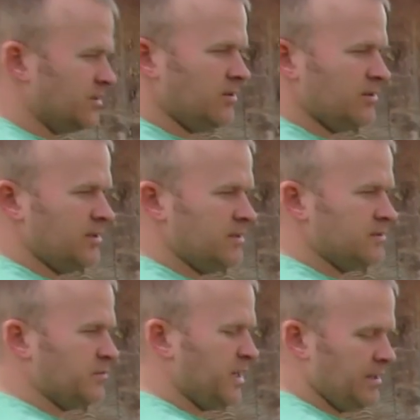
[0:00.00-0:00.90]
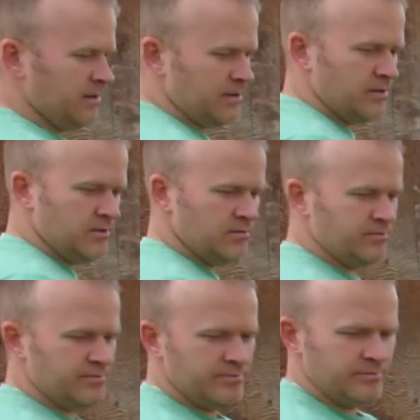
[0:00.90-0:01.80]
so here's my little
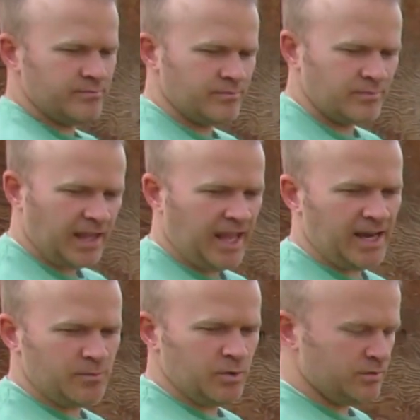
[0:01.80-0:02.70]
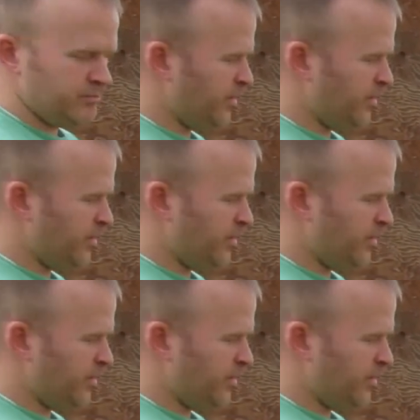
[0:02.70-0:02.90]
animal